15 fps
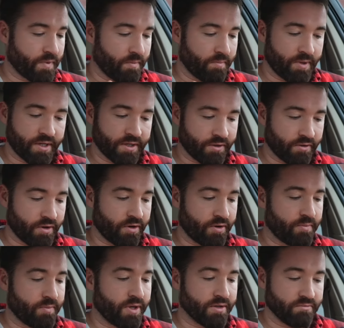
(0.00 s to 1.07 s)
Ben
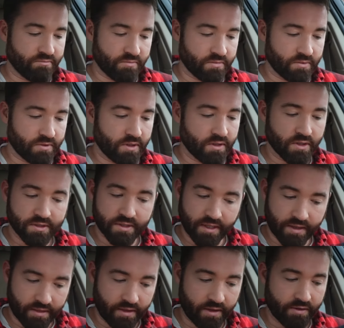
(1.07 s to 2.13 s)
but it looks
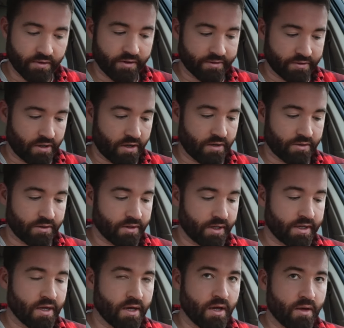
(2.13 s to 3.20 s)
like thinner and taller,
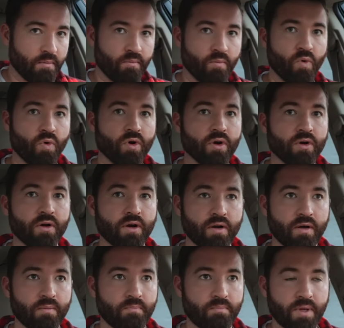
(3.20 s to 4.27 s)
like more
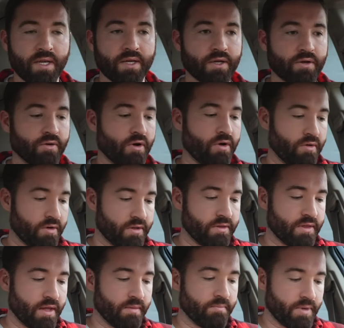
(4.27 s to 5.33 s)
Ben Degros
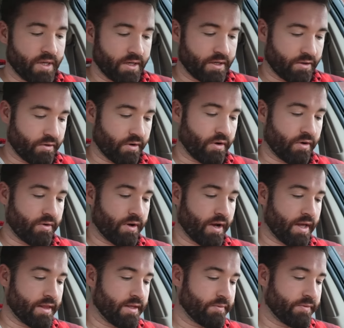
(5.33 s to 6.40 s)
than Ben Degros.
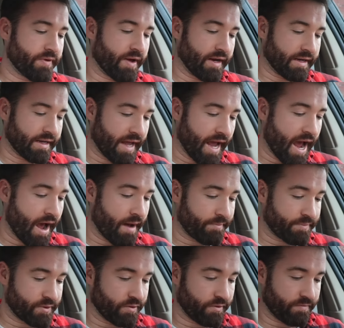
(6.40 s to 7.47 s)
And then we've got a
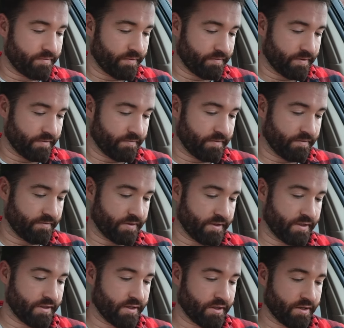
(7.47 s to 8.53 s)
gap to a 50-50
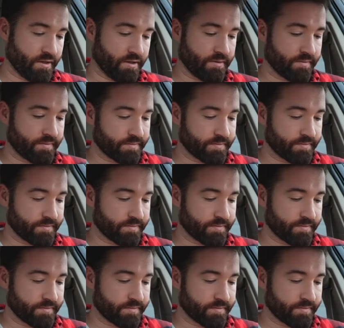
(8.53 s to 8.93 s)
here.